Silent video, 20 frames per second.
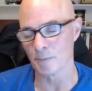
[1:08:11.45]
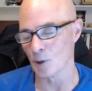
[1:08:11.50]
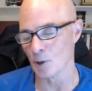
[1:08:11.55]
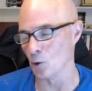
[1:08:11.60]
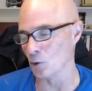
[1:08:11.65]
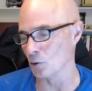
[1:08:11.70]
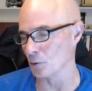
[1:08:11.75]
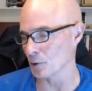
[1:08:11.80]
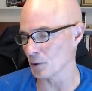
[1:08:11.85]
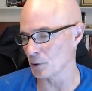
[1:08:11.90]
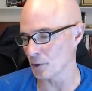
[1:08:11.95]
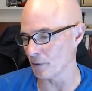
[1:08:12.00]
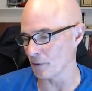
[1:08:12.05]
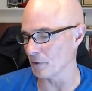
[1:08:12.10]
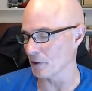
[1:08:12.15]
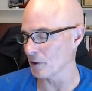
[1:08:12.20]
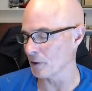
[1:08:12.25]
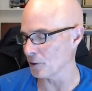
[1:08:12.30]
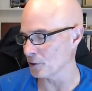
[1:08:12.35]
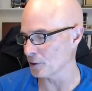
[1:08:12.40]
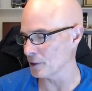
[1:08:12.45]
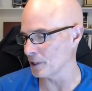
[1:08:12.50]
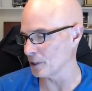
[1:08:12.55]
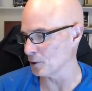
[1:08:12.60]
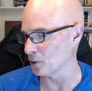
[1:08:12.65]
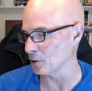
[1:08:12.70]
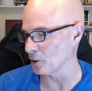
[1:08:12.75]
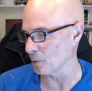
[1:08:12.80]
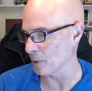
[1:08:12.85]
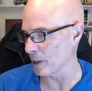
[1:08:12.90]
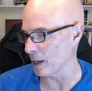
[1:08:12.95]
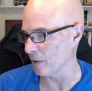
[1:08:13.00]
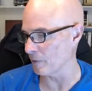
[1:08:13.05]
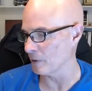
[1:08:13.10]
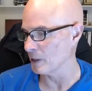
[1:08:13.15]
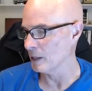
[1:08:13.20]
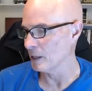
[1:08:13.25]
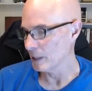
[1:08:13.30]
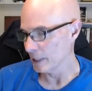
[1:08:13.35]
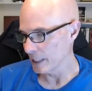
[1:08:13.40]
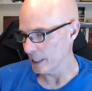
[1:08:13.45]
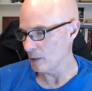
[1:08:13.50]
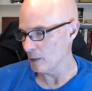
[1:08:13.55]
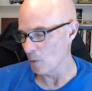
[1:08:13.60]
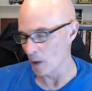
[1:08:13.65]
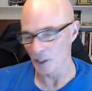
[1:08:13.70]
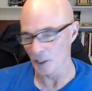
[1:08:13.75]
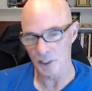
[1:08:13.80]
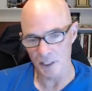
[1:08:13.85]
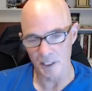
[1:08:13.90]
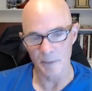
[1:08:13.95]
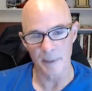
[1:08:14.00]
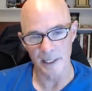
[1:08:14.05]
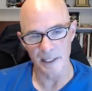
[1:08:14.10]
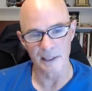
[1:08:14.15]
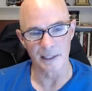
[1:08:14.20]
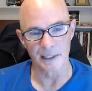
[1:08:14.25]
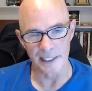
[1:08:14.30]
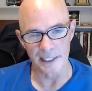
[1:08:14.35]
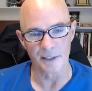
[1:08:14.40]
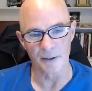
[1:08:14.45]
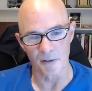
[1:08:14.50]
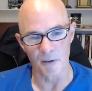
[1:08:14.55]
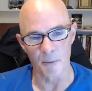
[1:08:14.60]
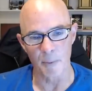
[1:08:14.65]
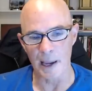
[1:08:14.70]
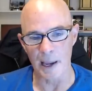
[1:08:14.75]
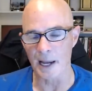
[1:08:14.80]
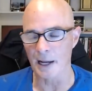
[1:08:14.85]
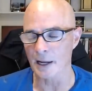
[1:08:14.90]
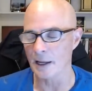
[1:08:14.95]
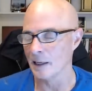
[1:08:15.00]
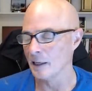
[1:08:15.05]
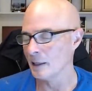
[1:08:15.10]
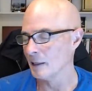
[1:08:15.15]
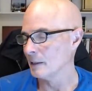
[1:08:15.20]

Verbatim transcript: golden retriever, the 13 year old that we have. He wants to be the leader of the pack.